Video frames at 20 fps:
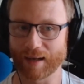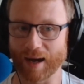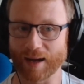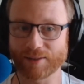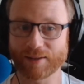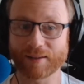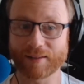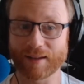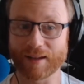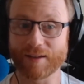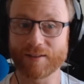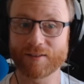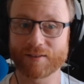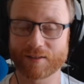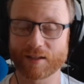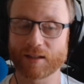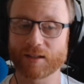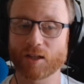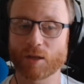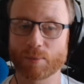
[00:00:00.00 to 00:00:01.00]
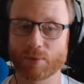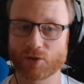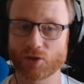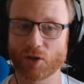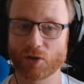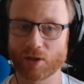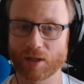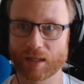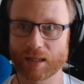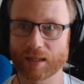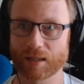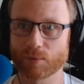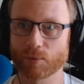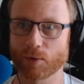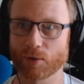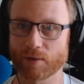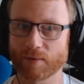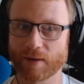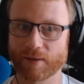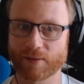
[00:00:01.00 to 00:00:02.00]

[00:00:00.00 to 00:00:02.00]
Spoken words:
I think there is still an opportunity in the world of